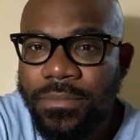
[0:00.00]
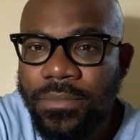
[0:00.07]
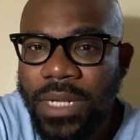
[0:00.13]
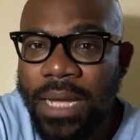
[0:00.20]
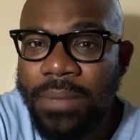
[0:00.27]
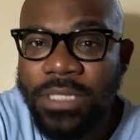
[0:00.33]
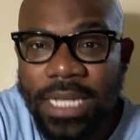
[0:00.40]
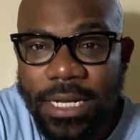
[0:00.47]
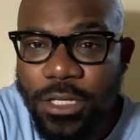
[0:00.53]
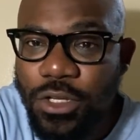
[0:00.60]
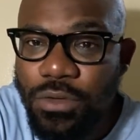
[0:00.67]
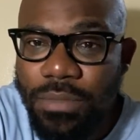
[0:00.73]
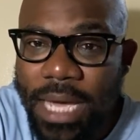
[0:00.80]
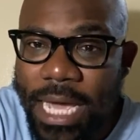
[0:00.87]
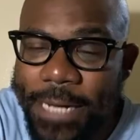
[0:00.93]
I'm telling
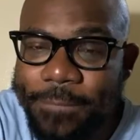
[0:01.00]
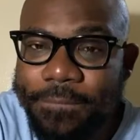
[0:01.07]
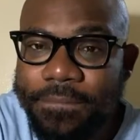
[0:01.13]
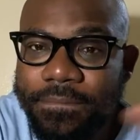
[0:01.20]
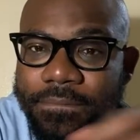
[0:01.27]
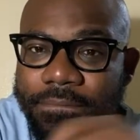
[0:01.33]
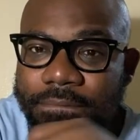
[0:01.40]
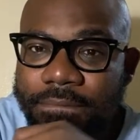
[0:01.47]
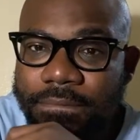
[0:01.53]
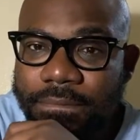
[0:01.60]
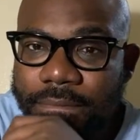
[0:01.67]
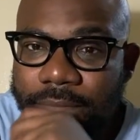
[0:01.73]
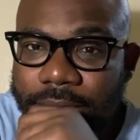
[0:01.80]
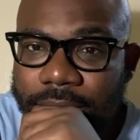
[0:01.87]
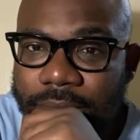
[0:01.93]
you, man.
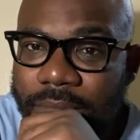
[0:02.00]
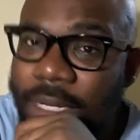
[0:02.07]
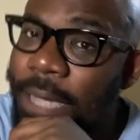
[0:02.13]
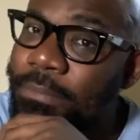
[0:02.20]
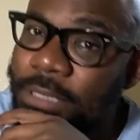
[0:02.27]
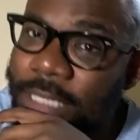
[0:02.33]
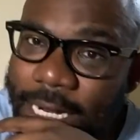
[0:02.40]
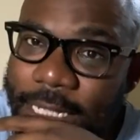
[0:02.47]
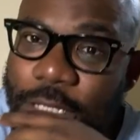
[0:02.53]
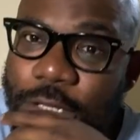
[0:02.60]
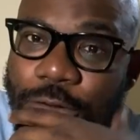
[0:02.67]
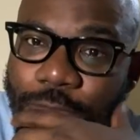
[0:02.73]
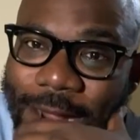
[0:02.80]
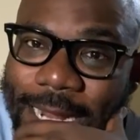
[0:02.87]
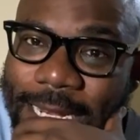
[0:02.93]
I'm telling
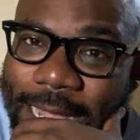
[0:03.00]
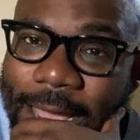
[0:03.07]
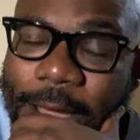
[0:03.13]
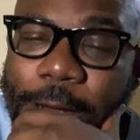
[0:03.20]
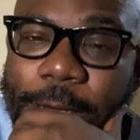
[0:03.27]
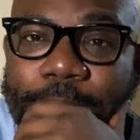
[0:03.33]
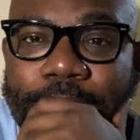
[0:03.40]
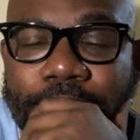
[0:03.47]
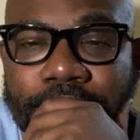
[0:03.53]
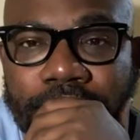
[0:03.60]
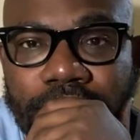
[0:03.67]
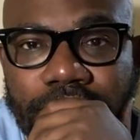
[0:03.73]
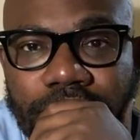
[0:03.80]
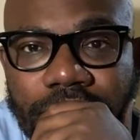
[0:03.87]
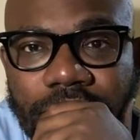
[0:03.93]
you right now.
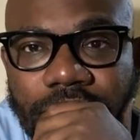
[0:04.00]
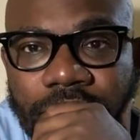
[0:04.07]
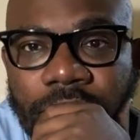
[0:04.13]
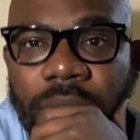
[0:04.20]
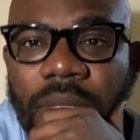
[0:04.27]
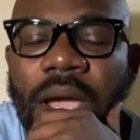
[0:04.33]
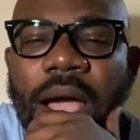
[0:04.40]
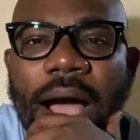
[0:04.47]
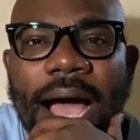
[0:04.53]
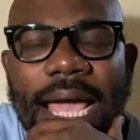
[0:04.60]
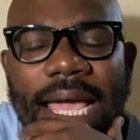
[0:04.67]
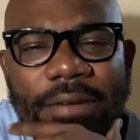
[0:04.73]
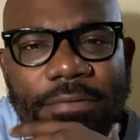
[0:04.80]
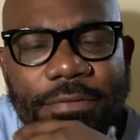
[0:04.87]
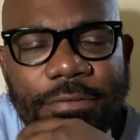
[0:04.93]
I
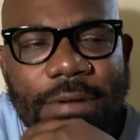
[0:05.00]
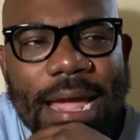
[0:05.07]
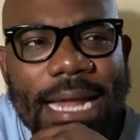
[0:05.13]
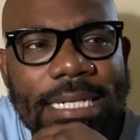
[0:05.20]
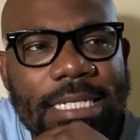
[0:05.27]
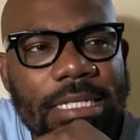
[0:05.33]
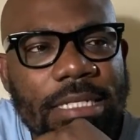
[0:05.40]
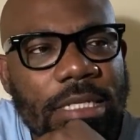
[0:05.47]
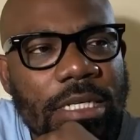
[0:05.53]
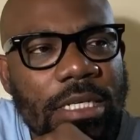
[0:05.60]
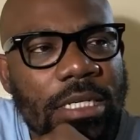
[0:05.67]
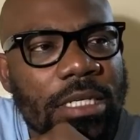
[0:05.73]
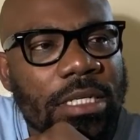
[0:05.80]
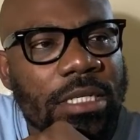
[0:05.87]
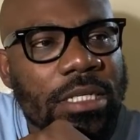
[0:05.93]
have read
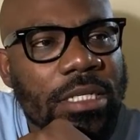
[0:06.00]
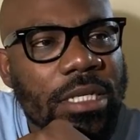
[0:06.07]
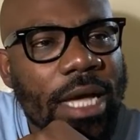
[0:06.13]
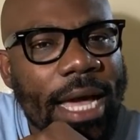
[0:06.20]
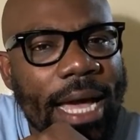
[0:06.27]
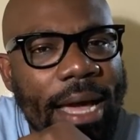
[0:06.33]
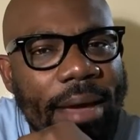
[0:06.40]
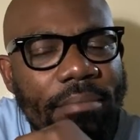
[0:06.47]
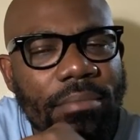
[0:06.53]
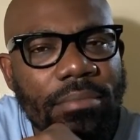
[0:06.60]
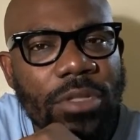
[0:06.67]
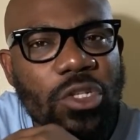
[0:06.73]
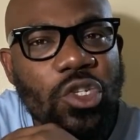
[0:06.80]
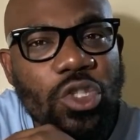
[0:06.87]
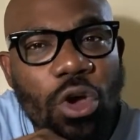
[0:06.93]

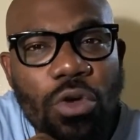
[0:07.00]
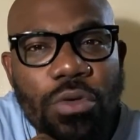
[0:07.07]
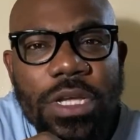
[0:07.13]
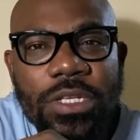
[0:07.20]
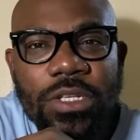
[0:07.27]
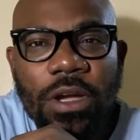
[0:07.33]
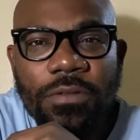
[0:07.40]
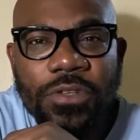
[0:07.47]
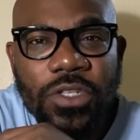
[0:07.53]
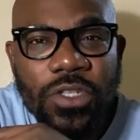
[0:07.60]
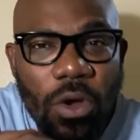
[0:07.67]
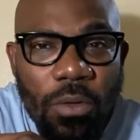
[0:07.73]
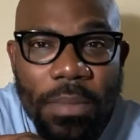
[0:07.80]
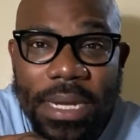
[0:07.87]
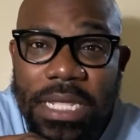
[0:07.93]
the stories of
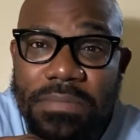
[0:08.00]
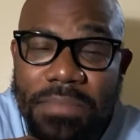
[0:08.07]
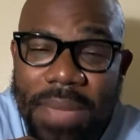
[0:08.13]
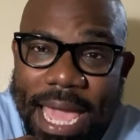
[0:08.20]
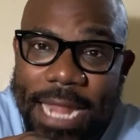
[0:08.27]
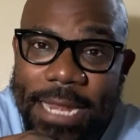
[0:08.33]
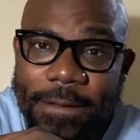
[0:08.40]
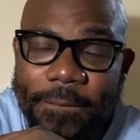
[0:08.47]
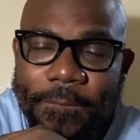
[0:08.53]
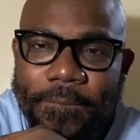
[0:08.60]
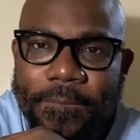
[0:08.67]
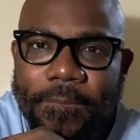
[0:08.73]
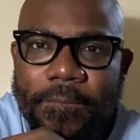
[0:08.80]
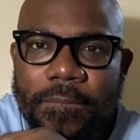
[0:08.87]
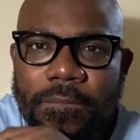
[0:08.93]
so many men
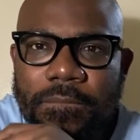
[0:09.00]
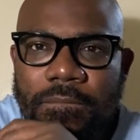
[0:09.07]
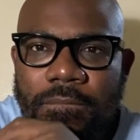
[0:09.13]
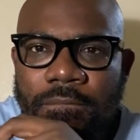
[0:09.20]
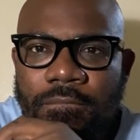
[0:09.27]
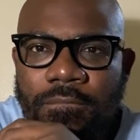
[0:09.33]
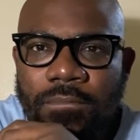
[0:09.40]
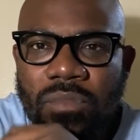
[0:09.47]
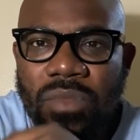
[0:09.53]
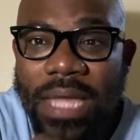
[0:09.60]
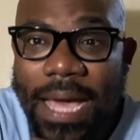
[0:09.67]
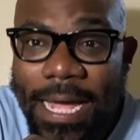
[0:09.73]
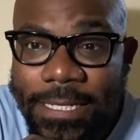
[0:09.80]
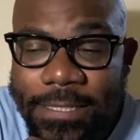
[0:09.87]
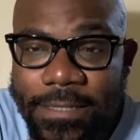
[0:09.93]

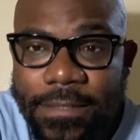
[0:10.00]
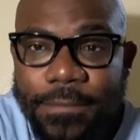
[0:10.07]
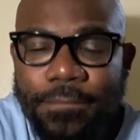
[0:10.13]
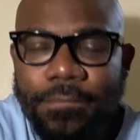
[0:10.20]
that